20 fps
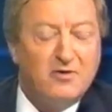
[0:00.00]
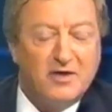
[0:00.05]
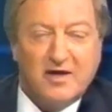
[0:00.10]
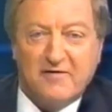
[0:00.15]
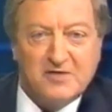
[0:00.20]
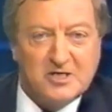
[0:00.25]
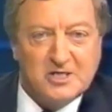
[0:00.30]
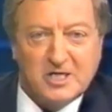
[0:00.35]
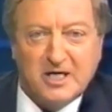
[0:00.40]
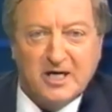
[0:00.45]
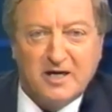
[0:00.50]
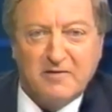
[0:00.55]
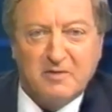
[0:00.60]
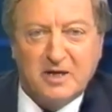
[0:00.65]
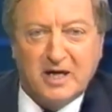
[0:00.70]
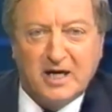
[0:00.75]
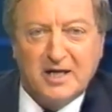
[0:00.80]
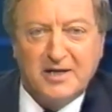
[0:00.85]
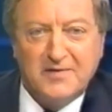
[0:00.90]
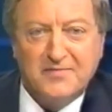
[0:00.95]
You'll never see
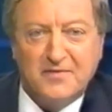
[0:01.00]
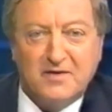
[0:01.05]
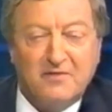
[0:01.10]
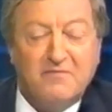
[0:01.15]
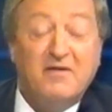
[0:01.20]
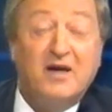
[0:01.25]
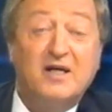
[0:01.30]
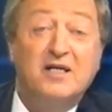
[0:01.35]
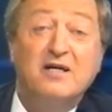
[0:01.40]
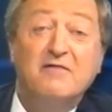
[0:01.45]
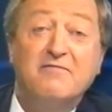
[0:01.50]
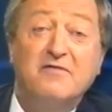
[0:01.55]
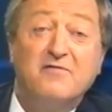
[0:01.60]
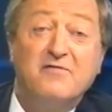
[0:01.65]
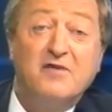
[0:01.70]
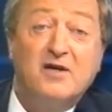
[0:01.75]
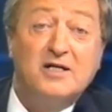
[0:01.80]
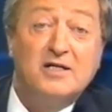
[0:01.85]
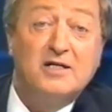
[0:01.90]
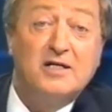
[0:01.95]
him again. In fact,
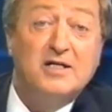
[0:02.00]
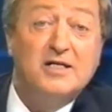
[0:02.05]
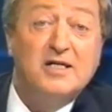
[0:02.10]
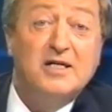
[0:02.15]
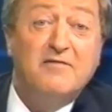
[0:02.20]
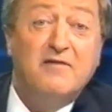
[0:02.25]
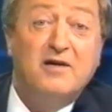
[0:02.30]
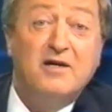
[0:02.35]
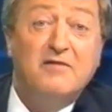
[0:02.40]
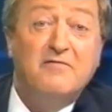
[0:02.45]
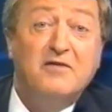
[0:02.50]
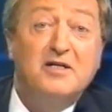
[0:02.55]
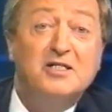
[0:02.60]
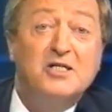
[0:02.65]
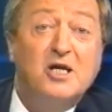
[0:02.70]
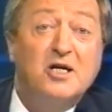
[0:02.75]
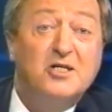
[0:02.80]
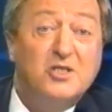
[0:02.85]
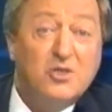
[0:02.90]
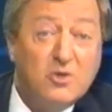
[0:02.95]
even, if I, even
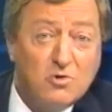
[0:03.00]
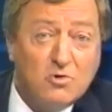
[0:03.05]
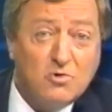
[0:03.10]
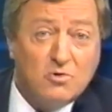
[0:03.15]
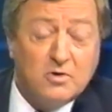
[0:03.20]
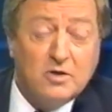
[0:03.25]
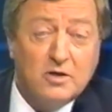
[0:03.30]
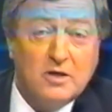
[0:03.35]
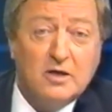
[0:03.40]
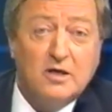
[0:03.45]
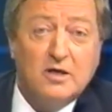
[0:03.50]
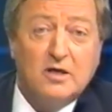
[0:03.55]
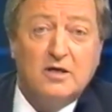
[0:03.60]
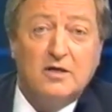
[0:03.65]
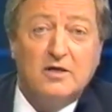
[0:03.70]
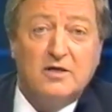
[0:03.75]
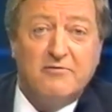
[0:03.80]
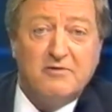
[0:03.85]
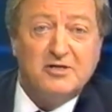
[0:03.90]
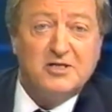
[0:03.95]
as I talk,
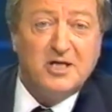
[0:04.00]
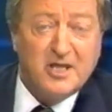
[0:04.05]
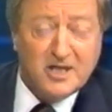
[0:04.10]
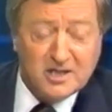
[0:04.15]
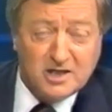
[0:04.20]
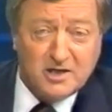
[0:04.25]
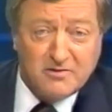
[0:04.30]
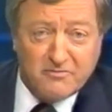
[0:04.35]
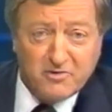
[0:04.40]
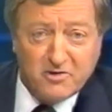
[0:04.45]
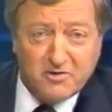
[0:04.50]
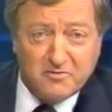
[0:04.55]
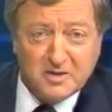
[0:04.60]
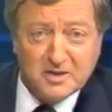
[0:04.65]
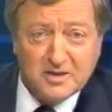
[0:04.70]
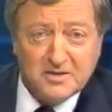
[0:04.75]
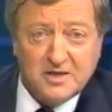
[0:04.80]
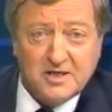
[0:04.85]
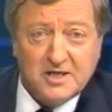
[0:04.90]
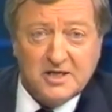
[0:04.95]
there is an ugly
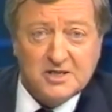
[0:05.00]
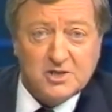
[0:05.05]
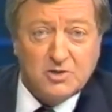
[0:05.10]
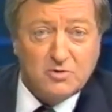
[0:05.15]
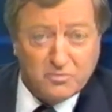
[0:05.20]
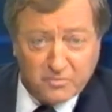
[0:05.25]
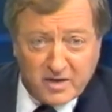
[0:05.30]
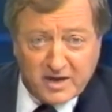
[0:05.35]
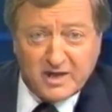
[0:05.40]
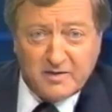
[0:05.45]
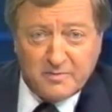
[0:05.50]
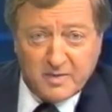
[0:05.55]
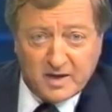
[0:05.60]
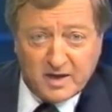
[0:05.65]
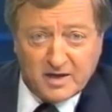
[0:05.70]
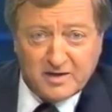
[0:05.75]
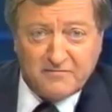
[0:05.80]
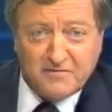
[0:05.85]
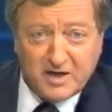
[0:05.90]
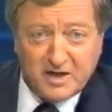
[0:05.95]
rumour that he's already
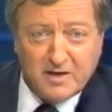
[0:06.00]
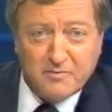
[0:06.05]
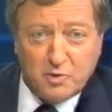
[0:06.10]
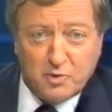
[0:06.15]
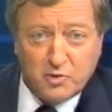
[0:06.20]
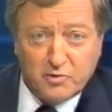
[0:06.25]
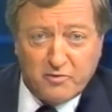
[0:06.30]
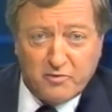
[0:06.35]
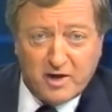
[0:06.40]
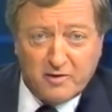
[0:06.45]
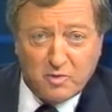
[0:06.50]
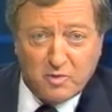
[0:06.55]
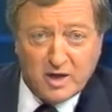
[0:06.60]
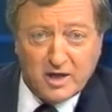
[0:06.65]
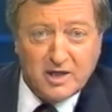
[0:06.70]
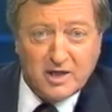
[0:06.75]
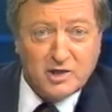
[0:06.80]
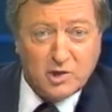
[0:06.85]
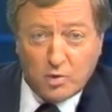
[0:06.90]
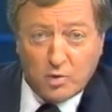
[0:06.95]
part of an airport
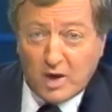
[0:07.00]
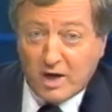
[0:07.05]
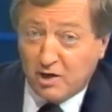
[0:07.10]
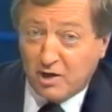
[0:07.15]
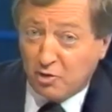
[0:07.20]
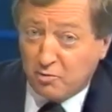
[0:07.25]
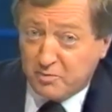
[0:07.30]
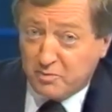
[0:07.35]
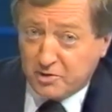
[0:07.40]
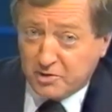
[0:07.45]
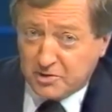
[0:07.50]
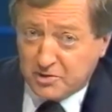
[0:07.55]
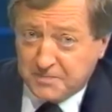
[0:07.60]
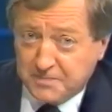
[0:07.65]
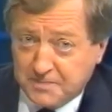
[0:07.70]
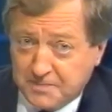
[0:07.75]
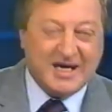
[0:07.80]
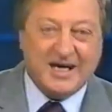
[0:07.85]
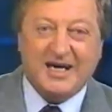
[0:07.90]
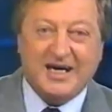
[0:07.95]
runway in Kuala
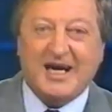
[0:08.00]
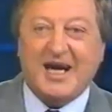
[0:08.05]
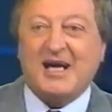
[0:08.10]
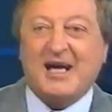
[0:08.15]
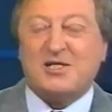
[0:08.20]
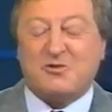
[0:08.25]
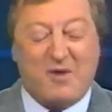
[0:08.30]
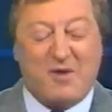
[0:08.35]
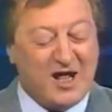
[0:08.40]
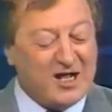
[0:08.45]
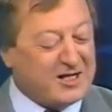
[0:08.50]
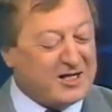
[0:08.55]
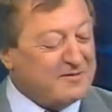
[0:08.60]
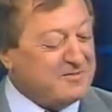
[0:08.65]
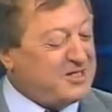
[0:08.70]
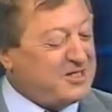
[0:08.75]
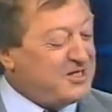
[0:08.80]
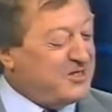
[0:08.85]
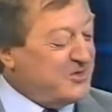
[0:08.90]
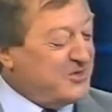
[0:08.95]
Lumpur. Yes,
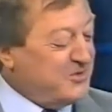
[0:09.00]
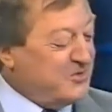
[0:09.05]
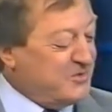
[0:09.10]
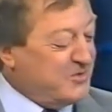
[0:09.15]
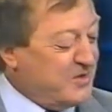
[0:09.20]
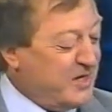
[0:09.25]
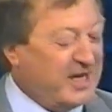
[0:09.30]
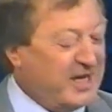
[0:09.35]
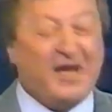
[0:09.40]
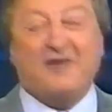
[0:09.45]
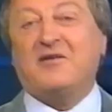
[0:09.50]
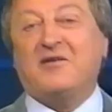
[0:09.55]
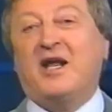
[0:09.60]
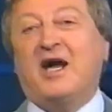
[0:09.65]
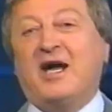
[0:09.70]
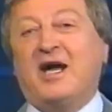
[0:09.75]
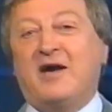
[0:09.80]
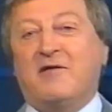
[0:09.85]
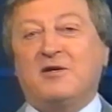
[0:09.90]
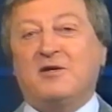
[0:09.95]
welcome to
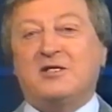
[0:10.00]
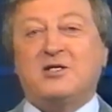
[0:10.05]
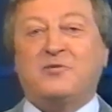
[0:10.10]
11am.